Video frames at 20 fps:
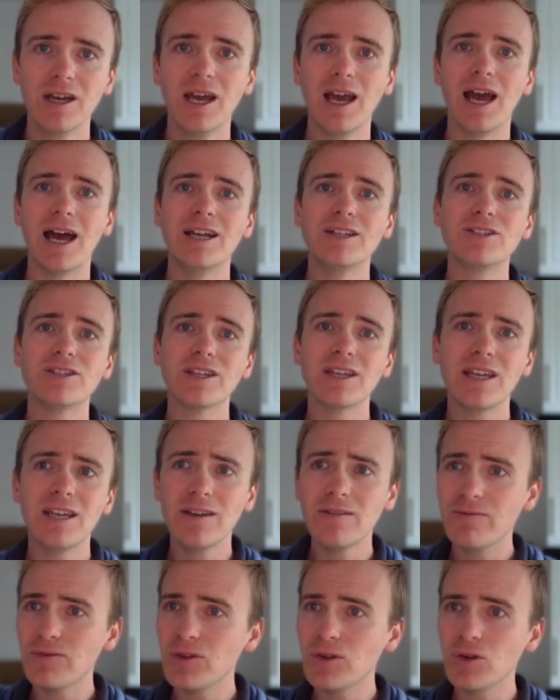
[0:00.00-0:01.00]
And
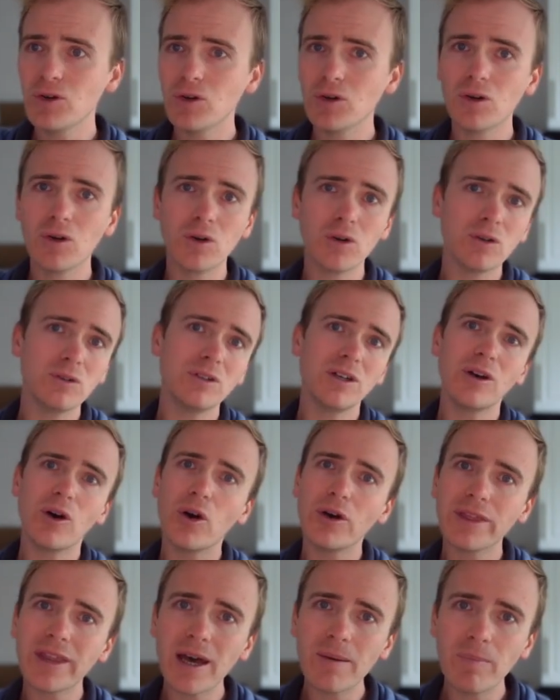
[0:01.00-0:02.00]
if you're
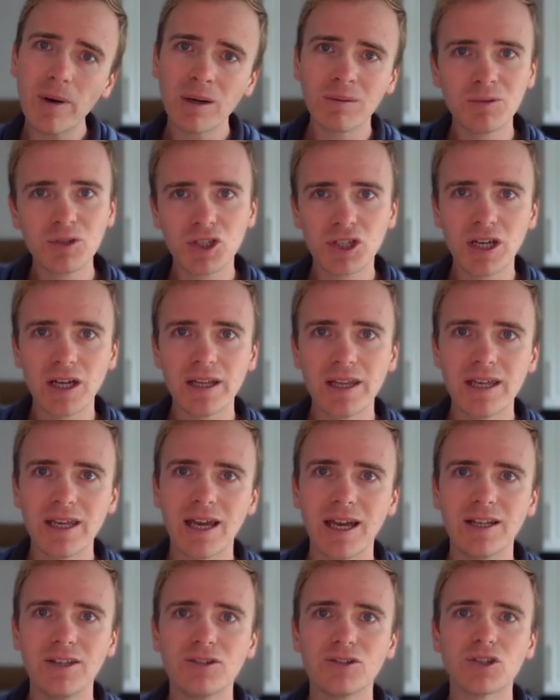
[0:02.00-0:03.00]
on that Bubble journey
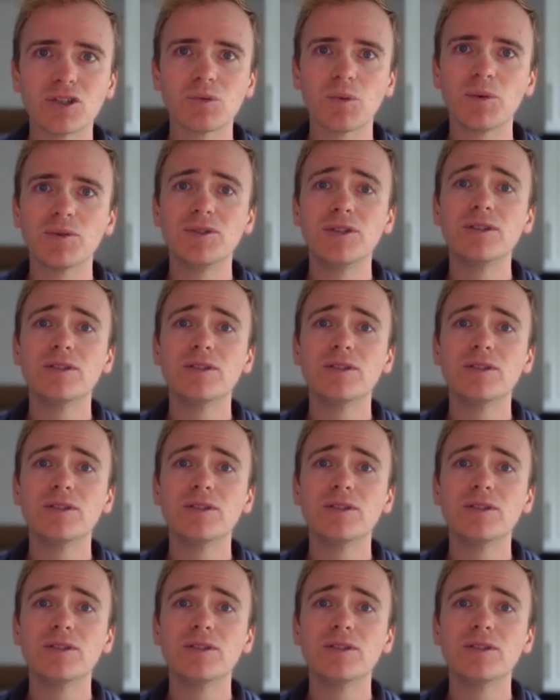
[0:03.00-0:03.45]
and you're just wanting